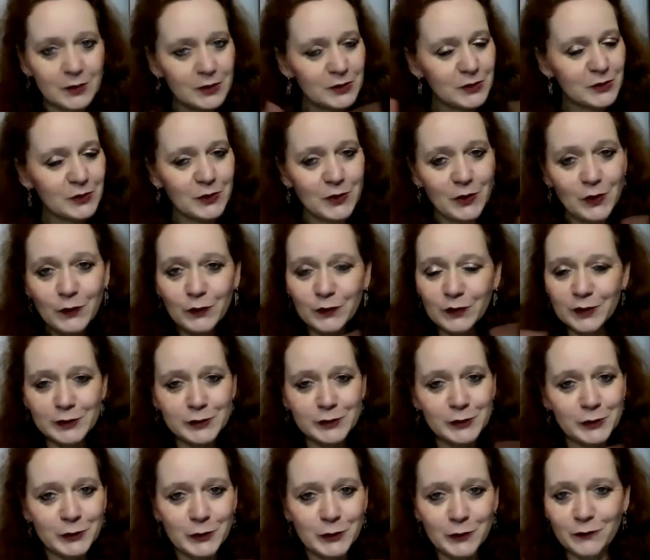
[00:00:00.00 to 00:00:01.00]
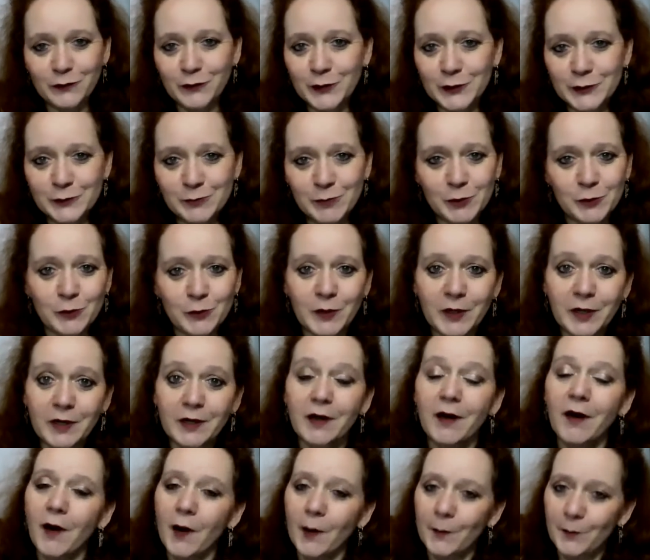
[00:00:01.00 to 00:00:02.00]
Because, you know, there's a difference
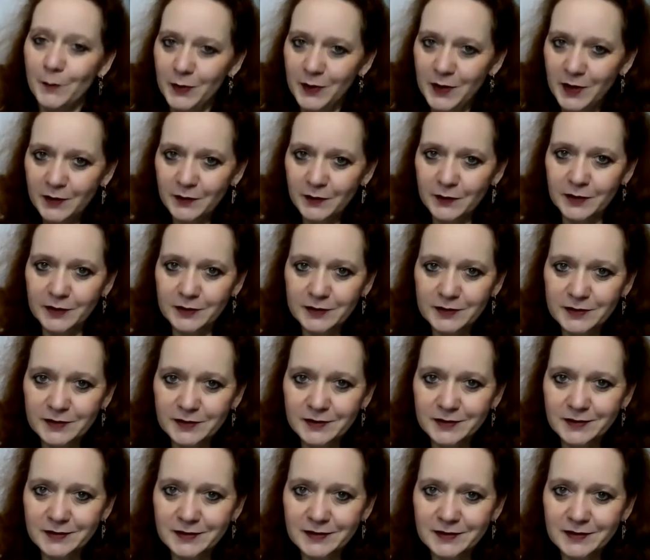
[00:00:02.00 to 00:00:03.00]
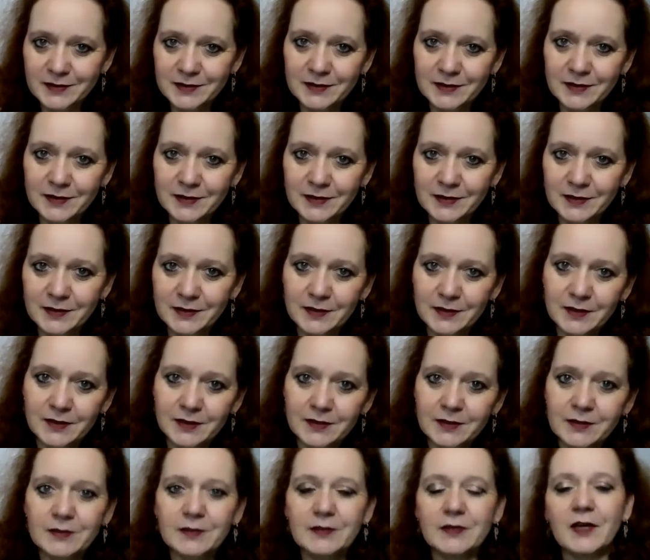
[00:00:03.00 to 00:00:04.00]
between appearance
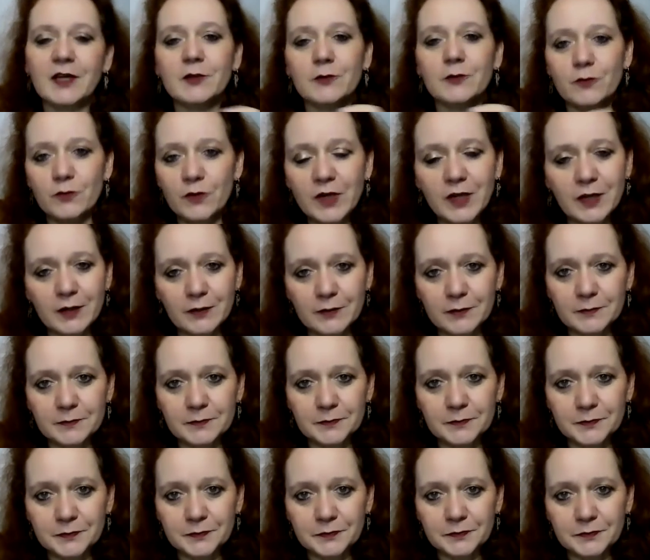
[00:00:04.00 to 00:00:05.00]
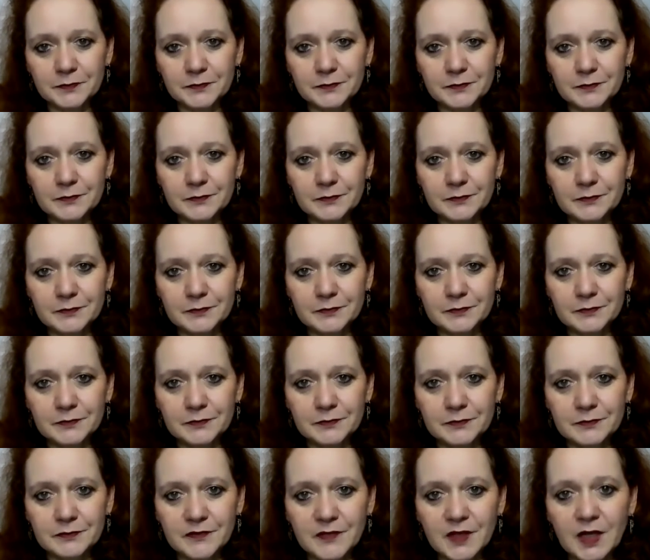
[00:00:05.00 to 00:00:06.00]
and real.
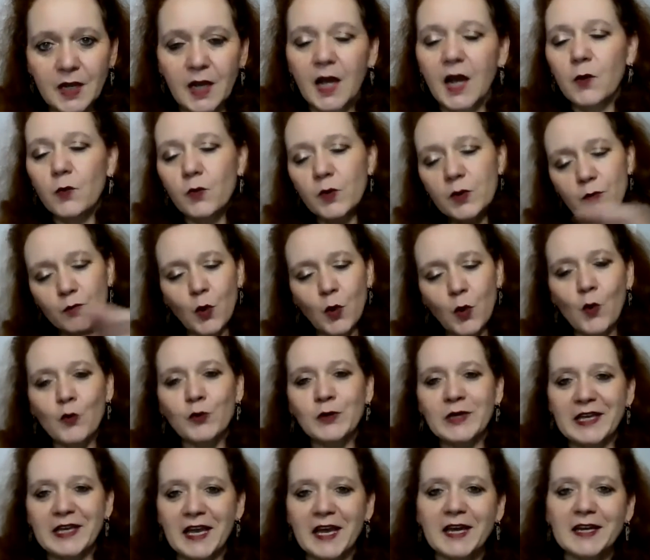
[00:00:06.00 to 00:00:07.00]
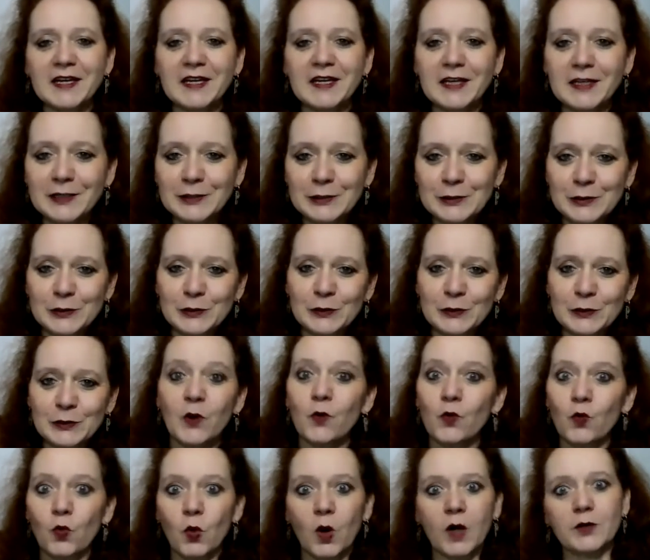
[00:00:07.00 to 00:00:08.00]
And we won't get
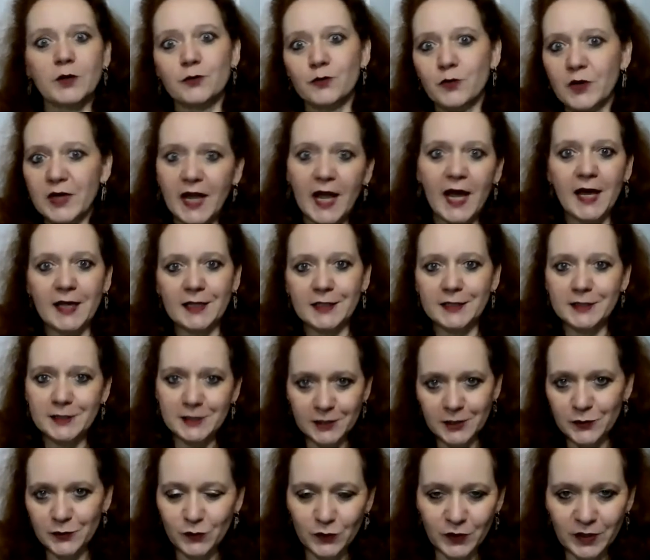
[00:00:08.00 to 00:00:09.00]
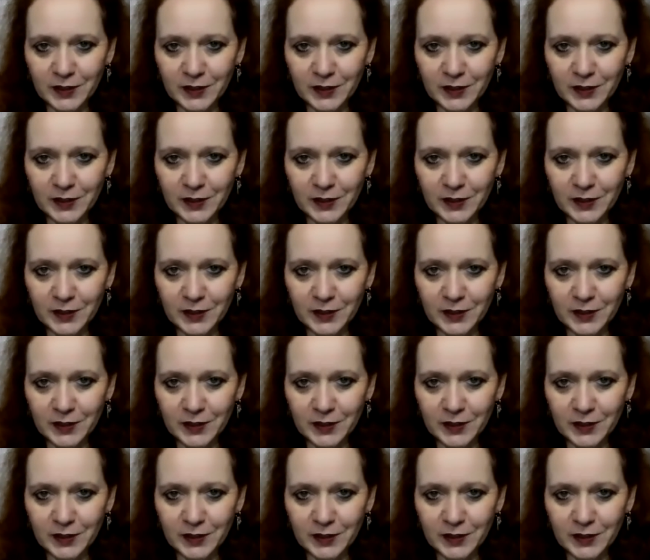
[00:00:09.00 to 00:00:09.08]
into what reality